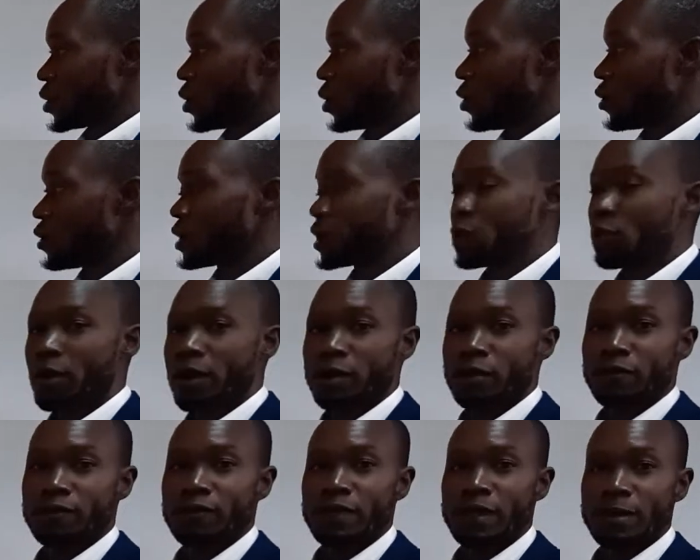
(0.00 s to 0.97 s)
only one
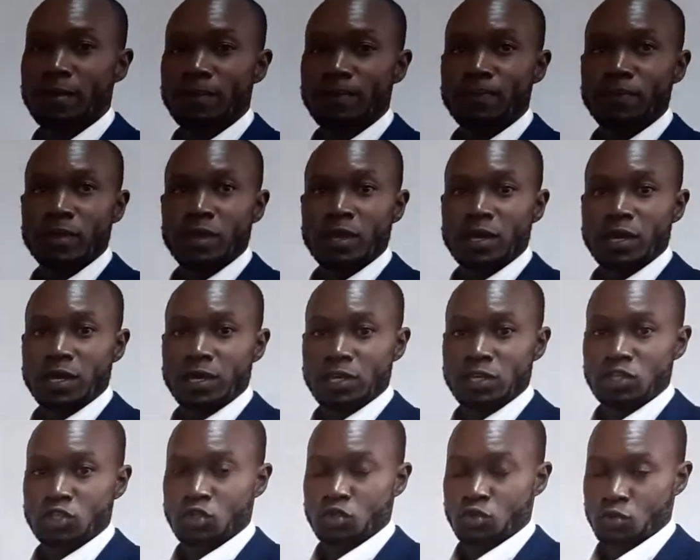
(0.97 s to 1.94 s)
of them
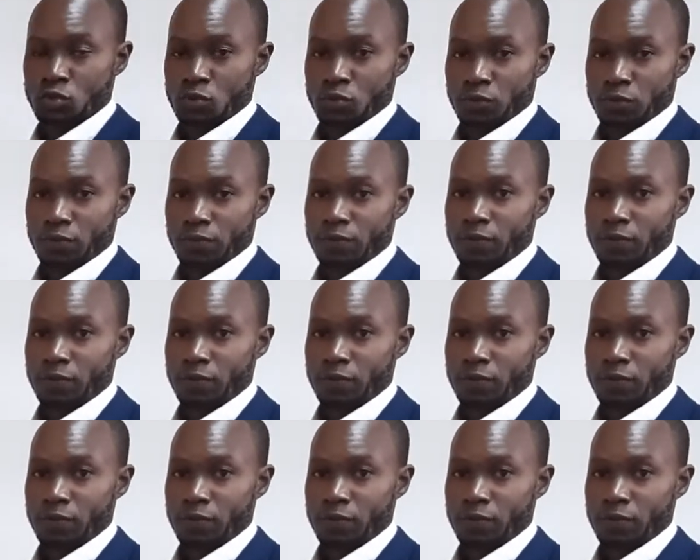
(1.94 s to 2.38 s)
is true.